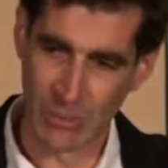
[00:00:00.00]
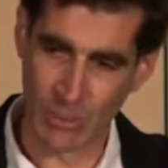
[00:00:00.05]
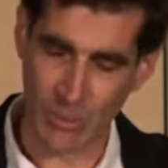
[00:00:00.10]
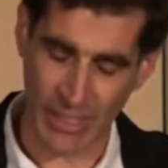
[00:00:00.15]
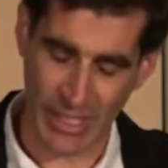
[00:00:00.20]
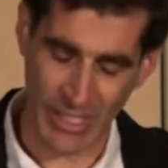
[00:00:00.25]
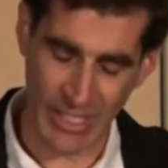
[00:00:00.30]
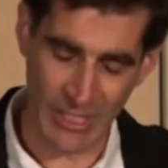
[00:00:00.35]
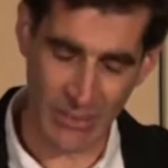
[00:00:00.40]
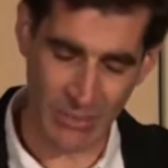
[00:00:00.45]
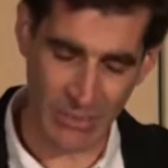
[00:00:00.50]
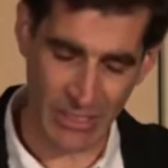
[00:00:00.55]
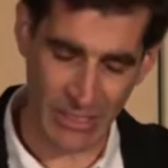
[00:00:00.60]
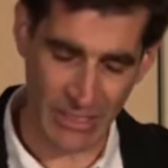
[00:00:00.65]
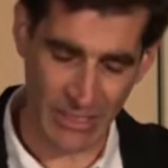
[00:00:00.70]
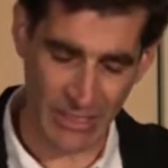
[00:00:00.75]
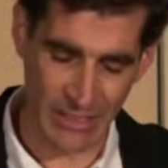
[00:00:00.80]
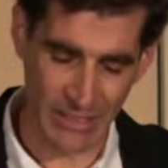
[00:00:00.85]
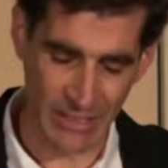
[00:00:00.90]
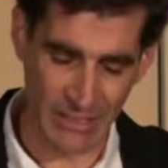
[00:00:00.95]
What I am
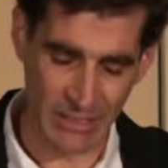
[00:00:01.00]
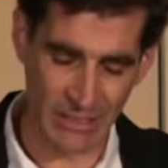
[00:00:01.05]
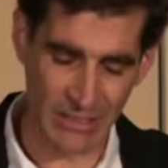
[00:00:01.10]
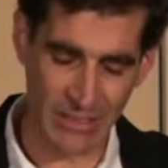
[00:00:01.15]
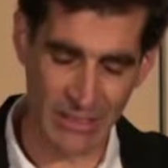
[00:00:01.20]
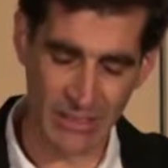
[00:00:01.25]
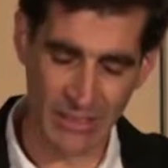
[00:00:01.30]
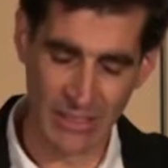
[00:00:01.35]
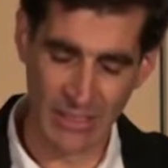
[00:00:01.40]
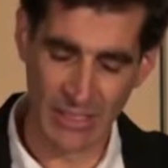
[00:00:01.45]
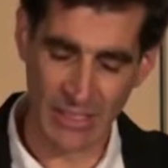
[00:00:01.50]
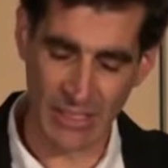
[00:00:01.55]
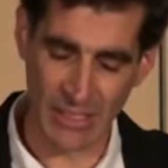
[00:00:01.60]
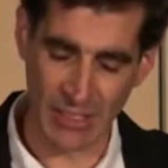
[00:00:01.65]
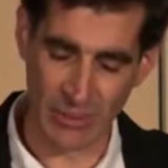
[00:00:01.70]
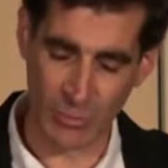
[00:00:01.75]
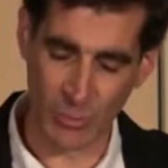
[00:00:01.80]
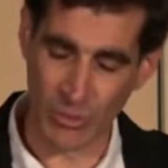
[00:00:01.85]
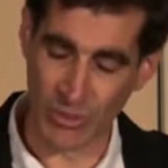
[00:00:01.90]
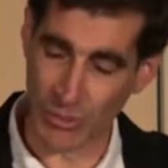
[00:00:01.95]
saying is
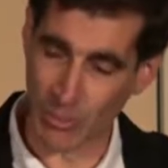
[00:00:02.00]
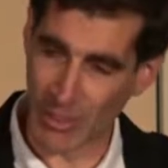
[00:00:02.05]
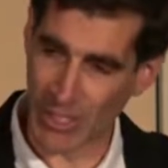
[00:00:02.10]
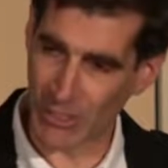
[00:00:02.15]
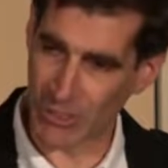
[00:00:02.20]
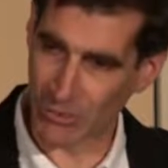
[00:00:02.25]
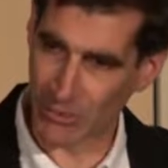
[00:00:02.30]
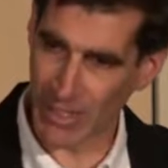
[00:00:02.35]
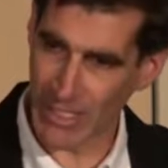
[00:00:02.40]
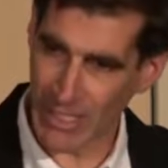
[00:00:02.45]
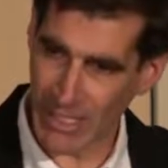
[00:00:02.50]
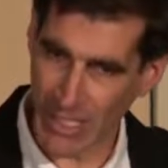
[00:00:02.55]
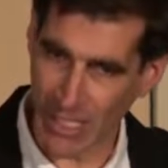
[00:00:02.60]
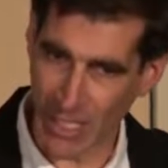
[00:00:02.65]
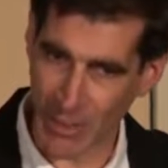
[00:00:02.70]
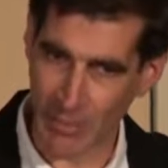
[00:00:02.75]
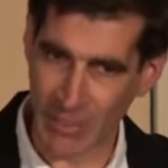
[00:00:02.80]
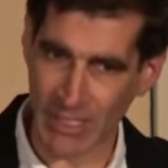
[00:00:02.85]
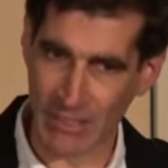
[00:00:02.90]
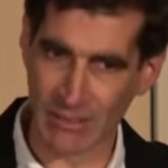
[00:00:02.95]
when you're about to write a
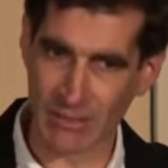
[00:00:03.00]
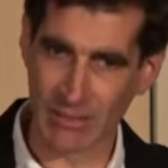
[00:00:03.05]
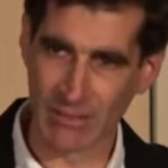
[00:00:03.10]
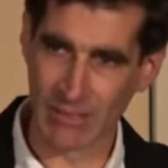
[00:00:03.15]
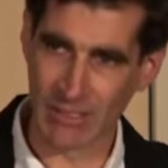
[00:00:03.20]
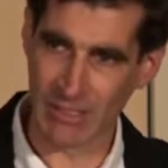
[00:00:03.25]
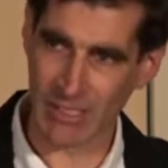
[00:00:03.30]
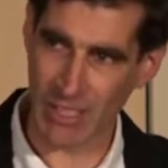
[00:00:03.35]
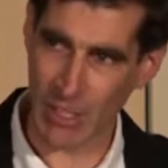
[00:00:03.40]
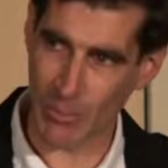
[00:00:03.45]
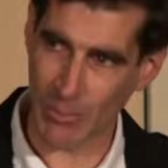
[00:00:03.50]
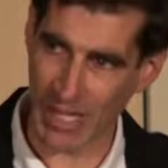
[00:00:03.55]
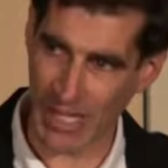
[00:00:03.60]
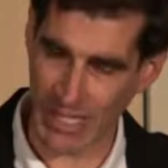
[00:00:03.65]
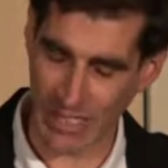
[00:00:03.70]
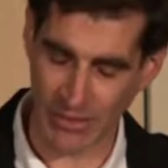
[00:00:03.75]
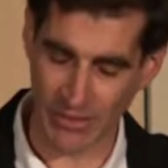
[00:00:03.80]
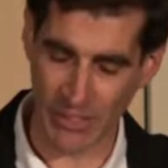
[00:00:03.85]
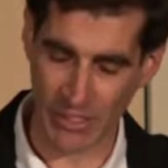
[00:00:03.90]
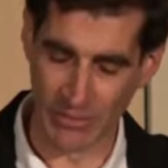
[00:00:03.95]
comment, step
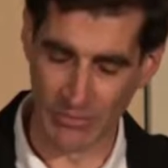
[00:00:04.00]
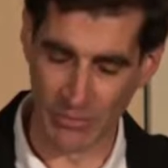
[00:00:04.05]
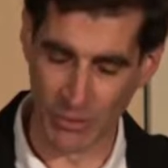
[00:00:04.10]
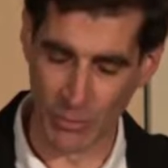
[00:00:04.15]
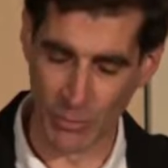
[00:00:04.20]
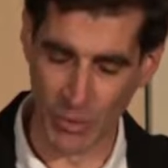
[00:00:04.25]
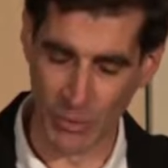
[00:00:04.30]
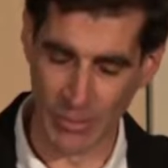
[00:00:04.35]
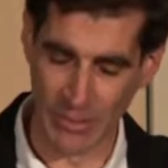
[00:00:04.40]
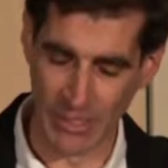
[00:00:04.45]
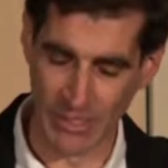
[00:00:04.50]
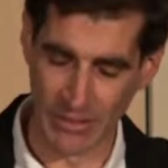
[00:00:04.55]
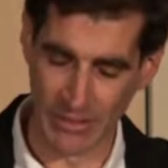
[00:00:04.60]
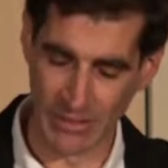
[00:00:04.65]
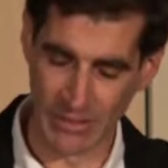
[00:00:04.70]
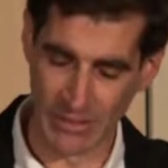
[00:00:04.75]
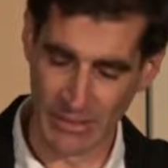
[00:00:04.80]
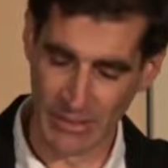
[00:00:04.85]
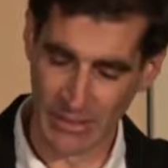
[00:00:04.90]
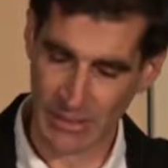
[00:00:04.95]
back and think for a
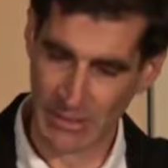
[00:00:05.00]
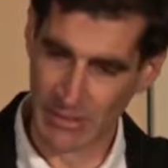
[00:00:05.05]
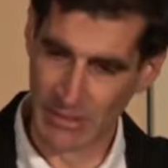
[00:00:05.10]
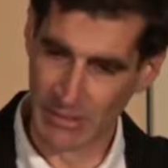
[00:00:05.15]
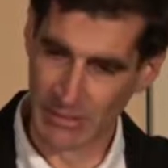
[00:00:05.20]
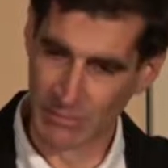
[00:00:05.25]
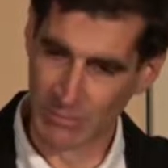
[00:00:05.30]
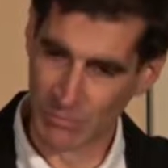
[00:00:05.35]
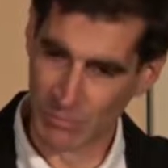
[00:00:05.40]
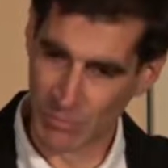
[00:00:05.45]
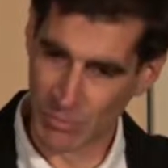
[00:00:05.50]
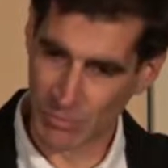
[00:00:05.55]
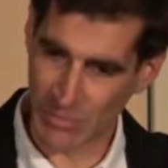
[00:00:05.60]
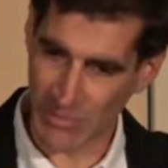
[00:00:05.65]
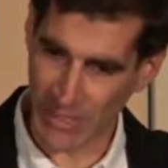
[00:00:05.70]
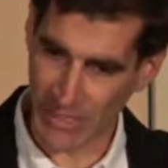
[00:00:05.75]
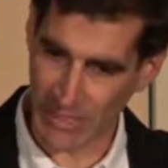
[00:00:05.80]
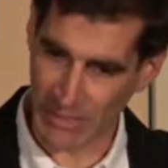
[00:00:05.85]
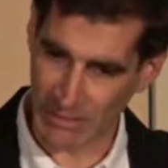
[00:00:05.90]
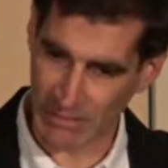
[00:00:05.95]
moment
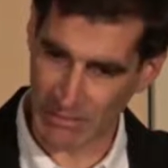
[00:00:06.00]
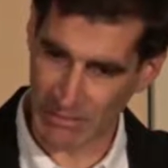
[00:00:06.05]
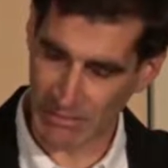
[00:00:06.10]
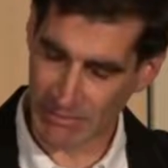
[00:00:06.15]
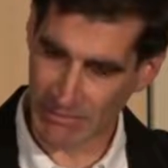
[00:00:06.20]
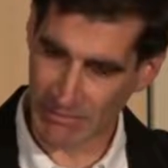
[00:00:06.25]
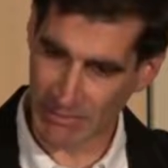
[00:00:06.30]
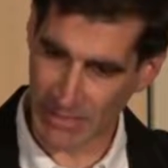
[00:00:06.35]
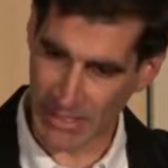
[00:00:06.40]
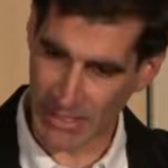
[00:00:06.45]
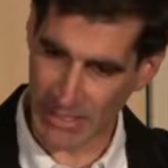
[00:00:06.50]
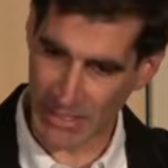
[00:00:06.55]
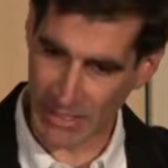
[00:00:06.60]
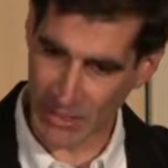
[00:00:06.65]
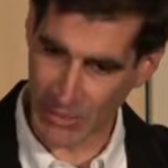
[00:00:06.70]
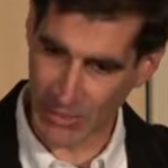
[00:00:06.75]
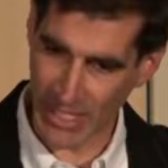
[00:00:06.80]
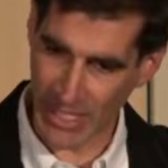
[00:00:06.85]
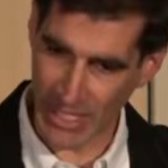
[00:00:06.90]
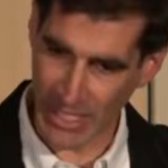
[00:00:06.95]
and think,
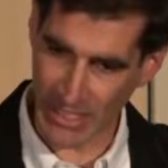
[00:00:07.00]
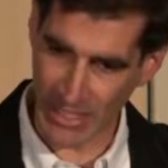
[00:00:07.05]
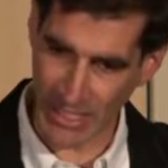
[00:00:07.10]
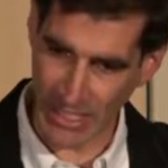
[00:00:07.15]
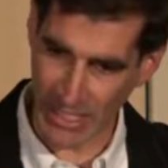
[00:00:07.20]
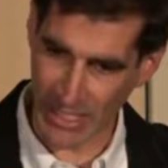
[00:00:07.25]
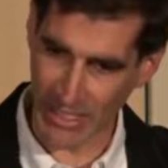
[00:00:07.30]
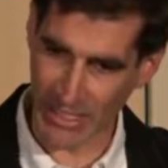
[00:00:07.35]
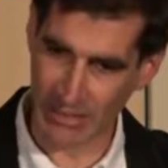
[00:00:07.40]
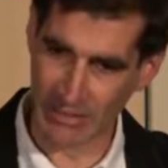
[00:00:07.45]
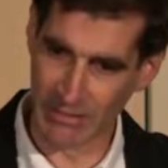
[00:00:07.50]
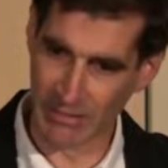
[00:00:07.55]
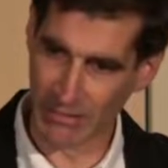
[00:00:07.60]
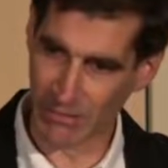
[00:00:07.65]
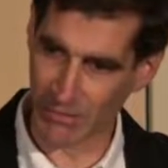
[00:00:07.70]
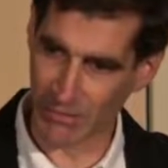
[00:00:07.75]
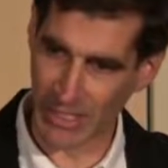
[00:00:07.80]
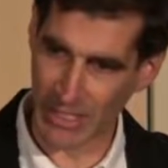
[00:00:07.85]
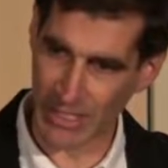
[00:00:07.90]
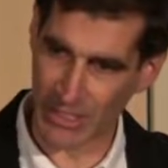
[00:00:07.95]
can I
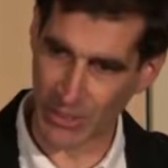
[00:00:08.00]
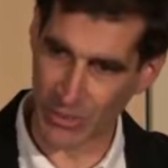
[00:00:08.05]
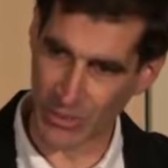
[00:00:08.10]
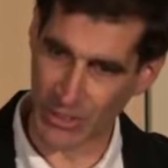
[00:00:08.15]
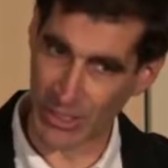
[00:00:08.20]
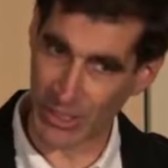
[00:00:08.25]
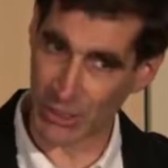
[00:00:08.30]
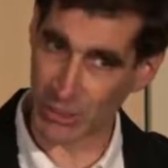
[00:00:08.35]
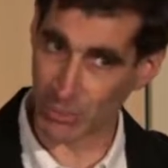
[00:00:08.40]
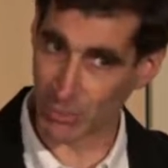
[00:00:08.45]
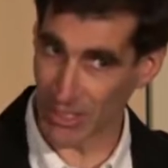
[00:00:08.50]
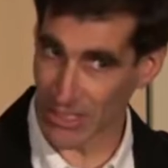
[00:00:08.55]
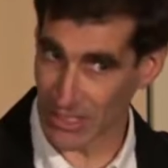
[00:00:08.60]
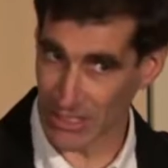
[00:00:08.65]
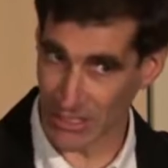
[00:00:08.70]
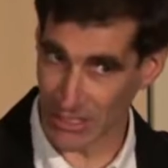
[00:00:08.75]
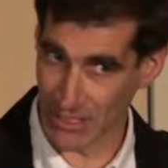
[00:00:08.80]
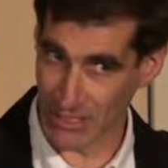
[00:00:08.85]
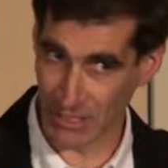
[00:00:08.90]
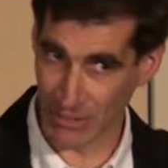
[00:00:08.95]
write code that
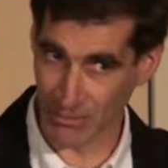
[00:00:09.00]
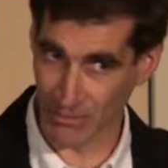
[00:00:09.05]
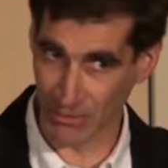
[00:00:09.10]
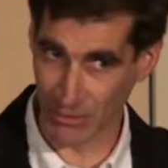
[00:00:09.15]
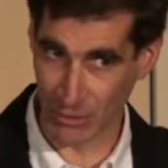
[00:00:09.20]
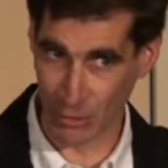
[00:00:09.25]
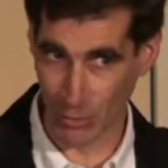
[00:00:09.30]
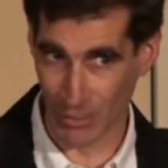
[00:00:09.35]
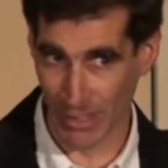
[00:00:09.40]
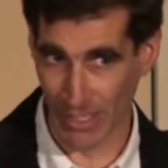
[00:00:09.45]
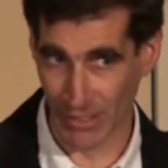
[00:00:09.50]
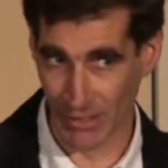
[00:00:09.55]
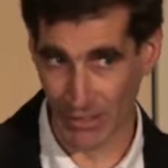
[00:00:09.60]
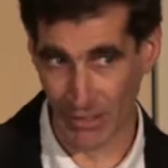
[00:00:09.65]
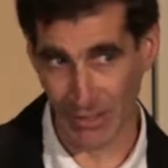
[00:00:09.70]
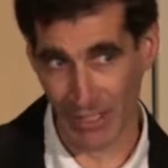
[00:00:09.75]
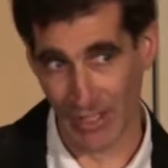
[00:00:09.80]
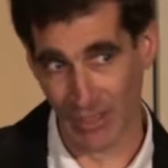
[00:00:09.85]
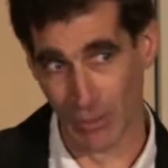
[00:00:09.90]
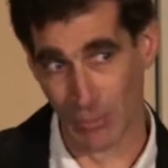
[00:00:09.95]
expresses itself a little better,
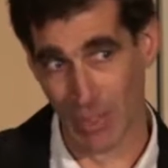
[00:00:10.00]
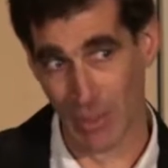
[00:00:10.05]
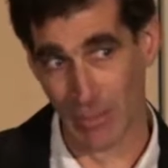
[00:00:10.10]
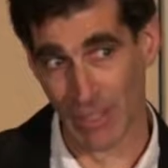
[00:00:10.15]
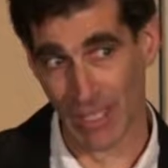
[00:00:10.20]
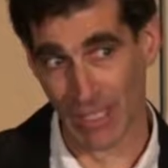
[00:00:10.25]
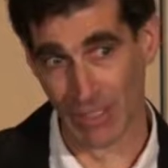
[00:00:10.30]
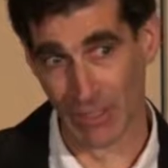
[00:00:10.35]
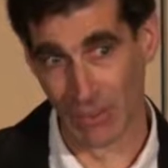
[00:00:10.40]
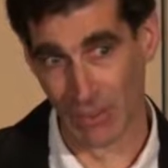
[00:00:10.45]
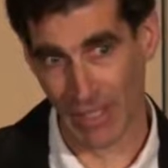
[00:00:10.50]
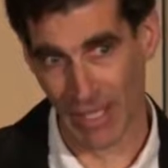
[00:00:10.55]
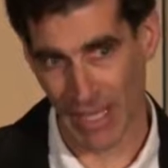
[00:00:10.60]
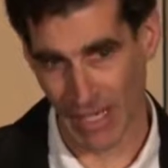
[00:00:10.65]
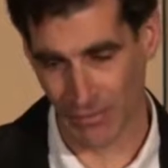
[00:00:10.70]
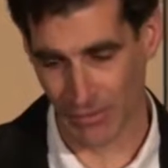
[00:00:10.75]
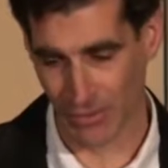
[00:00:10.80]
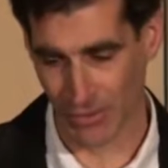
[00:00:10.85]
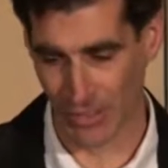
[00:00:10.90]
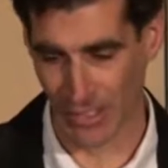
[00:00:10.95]
and then maybe I don't
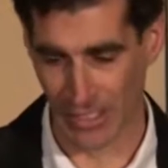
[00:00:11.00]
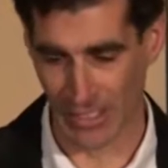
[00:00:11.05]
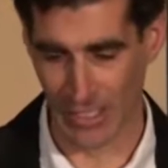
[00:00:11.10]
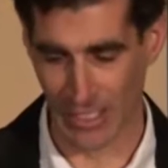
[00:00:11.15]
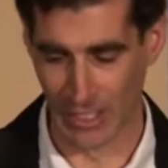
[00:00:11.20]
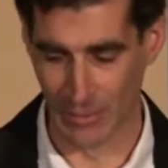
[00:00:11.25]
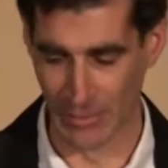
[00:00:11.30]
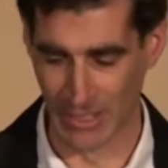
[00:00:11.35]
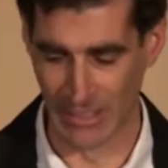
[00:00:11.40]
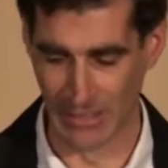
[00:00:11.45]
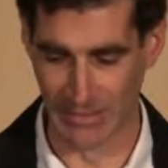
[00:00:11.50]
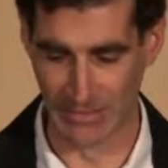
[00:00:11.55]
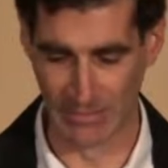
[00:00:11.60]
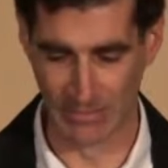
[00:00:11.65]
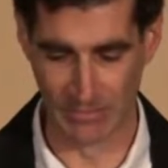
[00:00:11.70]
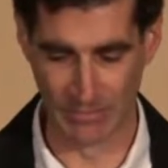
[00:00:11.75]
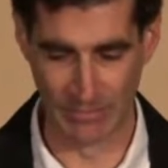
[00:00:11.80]
have to write a comment.